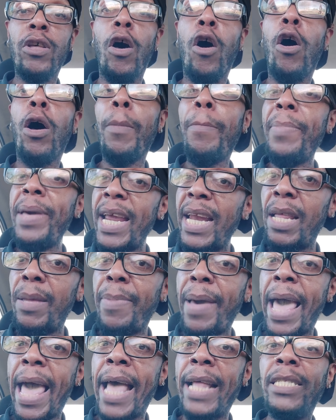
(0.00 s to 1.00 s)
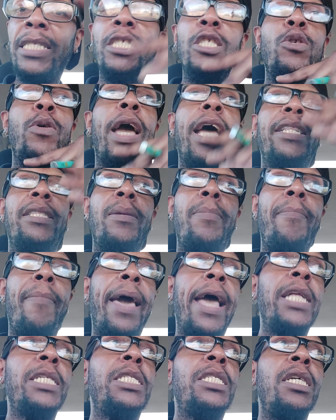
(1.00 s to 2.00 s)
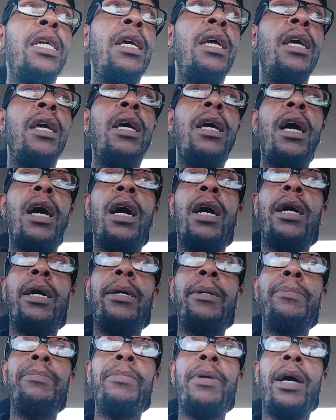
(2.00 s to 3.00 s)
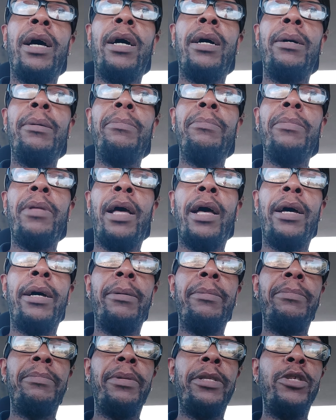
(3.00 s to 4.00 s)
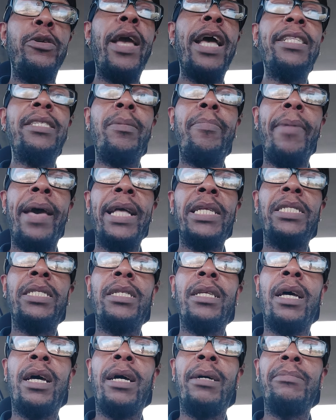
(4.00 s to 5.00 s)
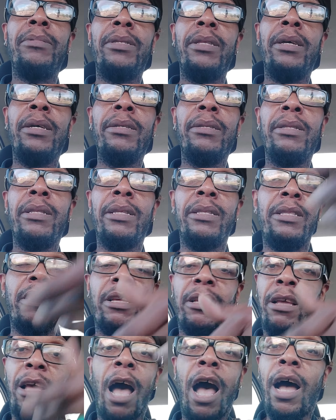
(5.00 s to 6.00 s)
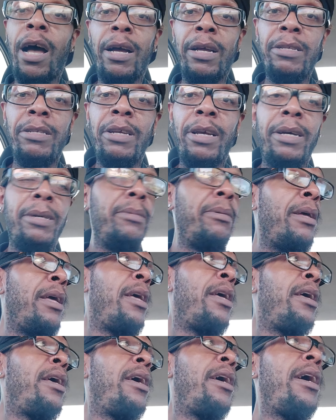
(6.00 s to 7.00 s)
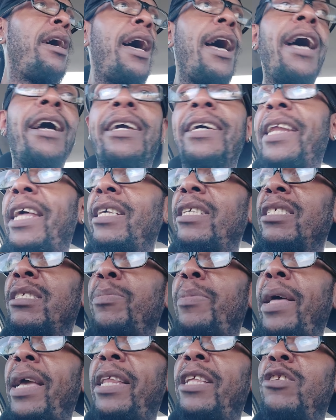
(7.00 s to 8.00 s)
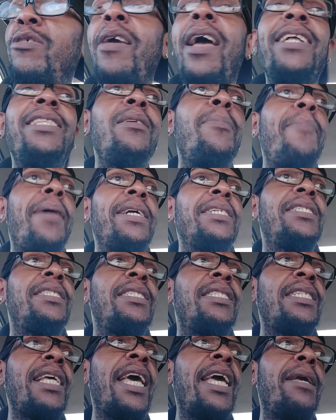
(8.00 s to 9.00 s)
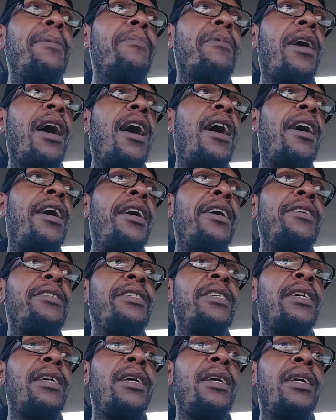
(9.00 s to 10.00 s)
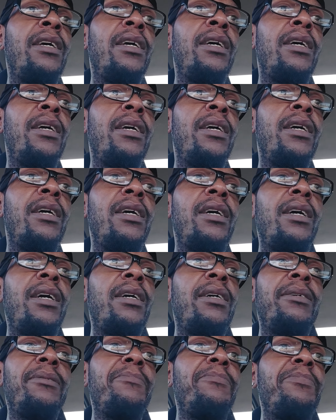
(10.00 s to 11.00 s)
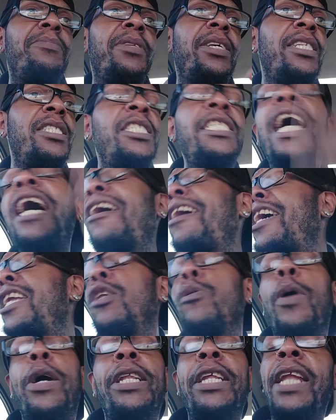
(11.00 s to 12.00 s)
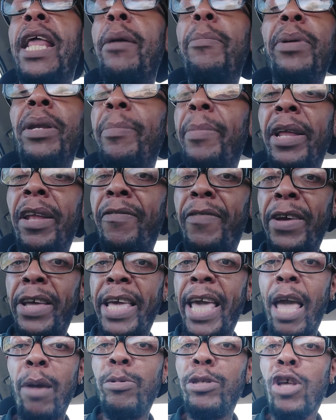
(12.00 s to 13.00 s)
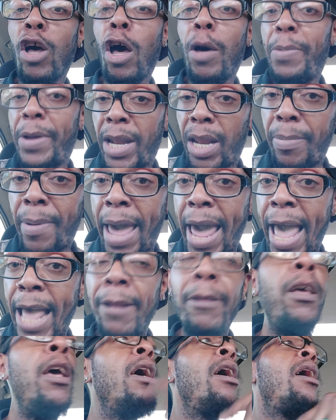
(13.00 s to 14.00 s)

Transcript: called Pity Pats. You had to match, um, uh, uh, you had to match uh, the, the, card. Uh, how can I explain it? You had to match the same card uh, child anyway the name of the motherfucking game was called pity pat